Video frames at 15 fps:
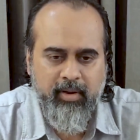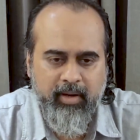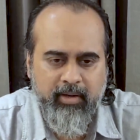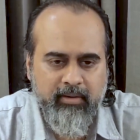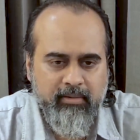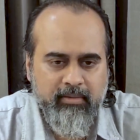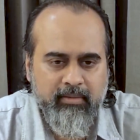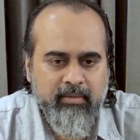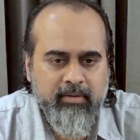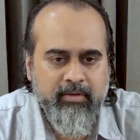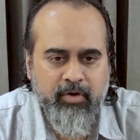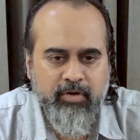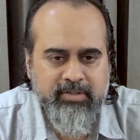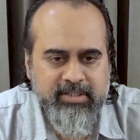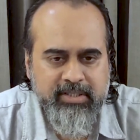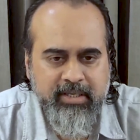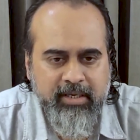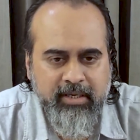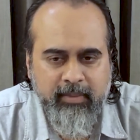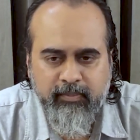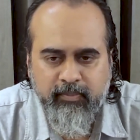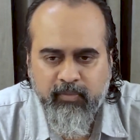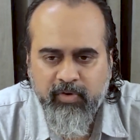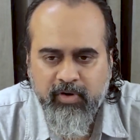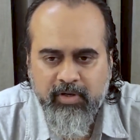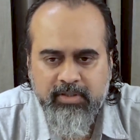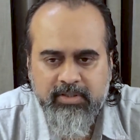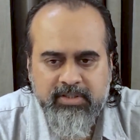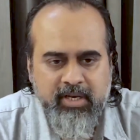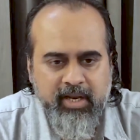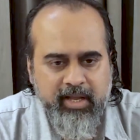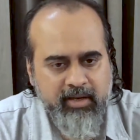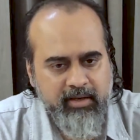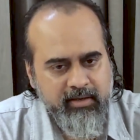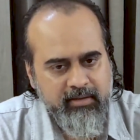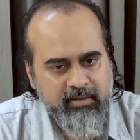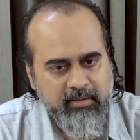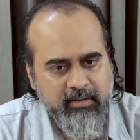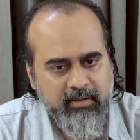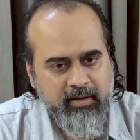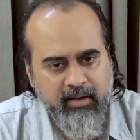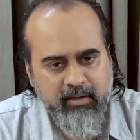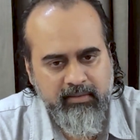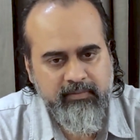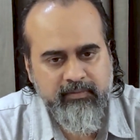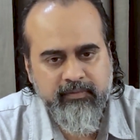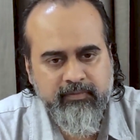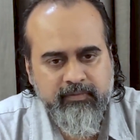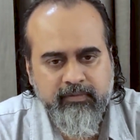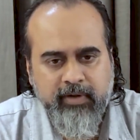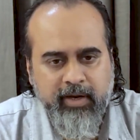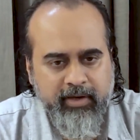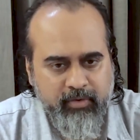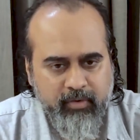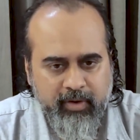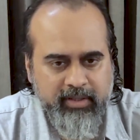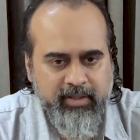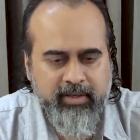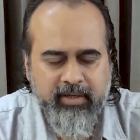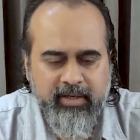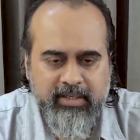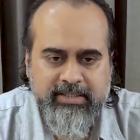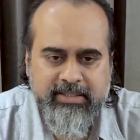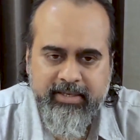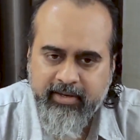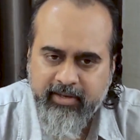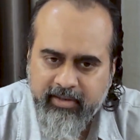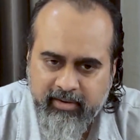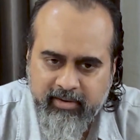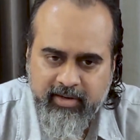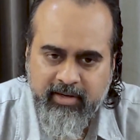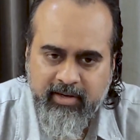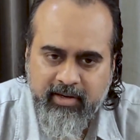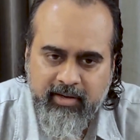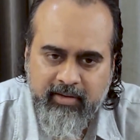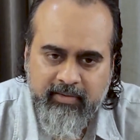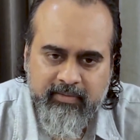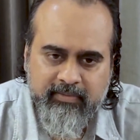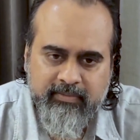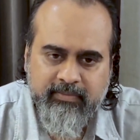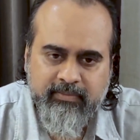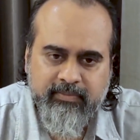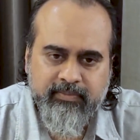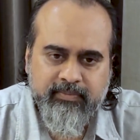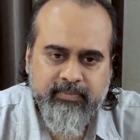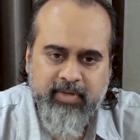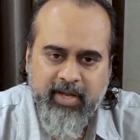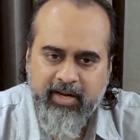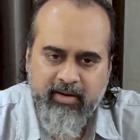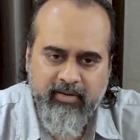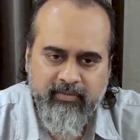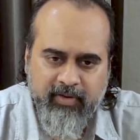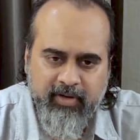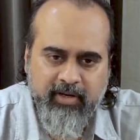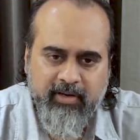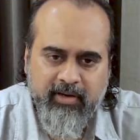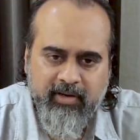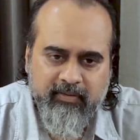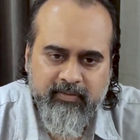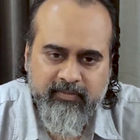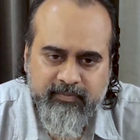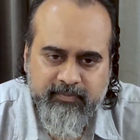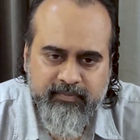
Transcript: and tossing up words like love and togetherness and eternity and infinity.